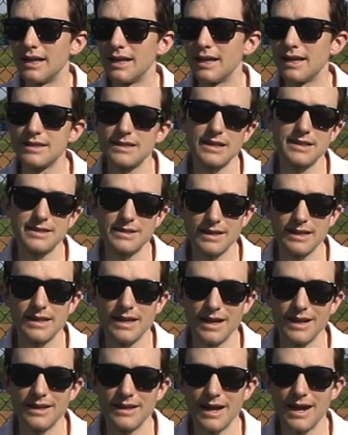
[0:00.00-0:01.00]
as I said,
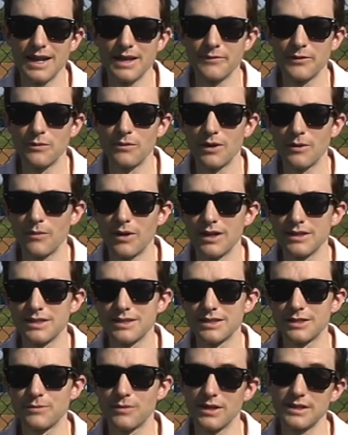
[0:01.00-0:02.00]
not everyone
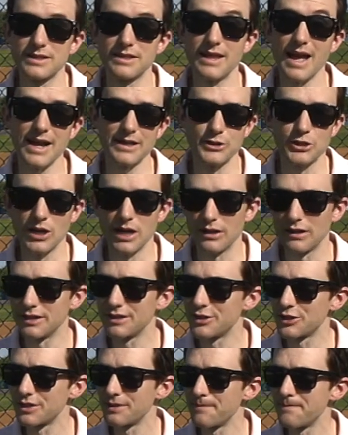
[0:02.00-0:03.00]
wants that
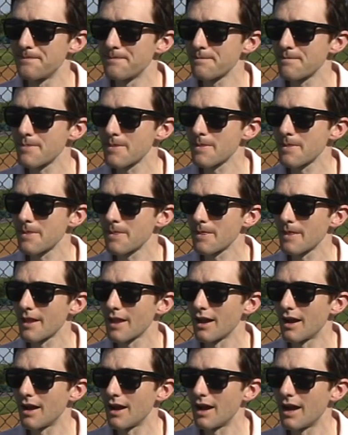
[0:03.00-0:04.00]
challenge.
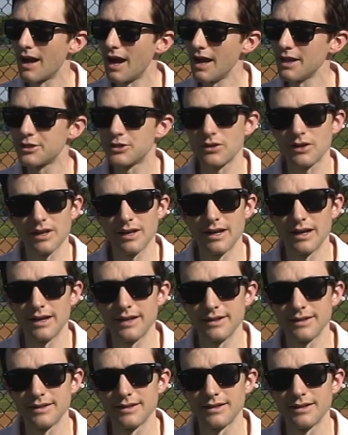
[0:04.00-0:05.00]
I took it
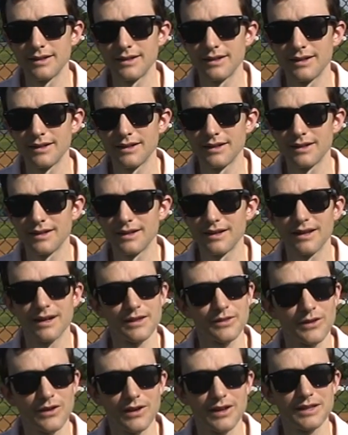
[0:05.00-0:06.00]
on. I
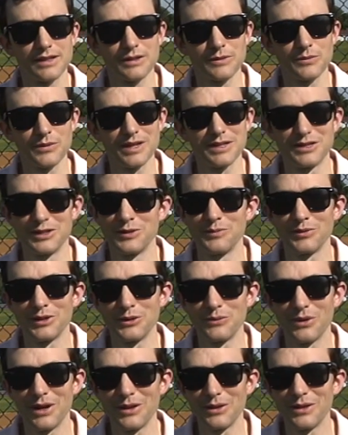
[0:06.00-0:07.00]
thought I did reasonably
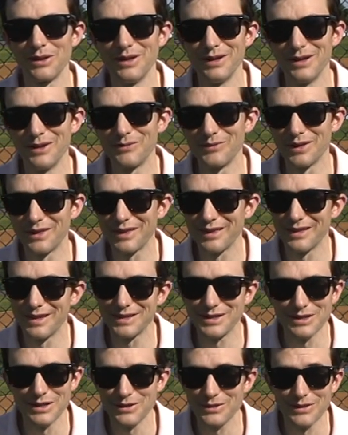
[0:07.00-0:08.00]
well with
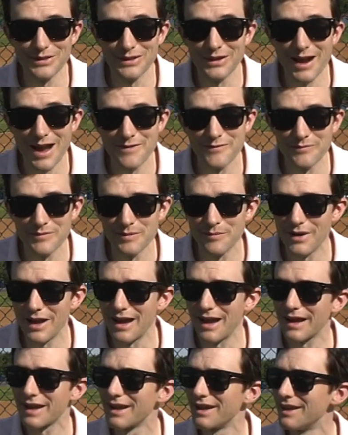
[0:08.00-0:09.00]
this year. They're having me
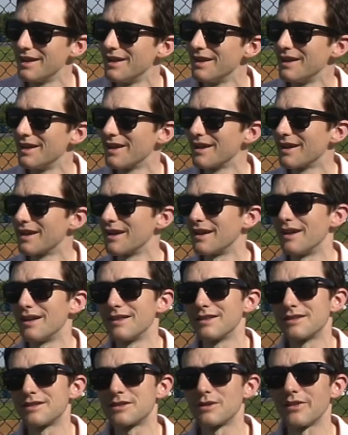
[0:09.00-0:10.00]
back,
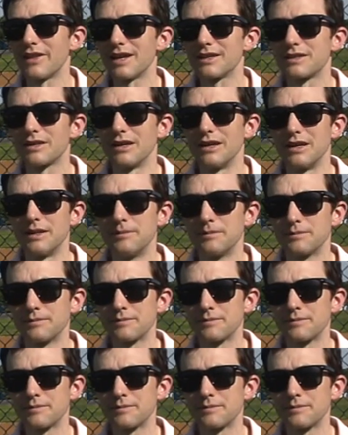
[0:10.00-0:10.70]
so that's good.